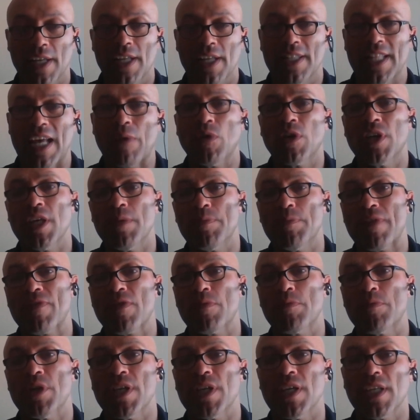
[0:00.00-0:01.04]
That will keep
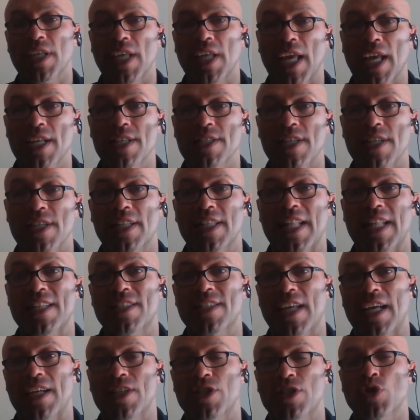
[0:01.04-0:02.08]
everybody engaged, and that's
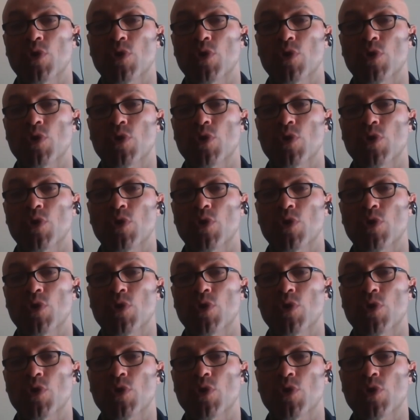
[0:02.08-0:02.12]
that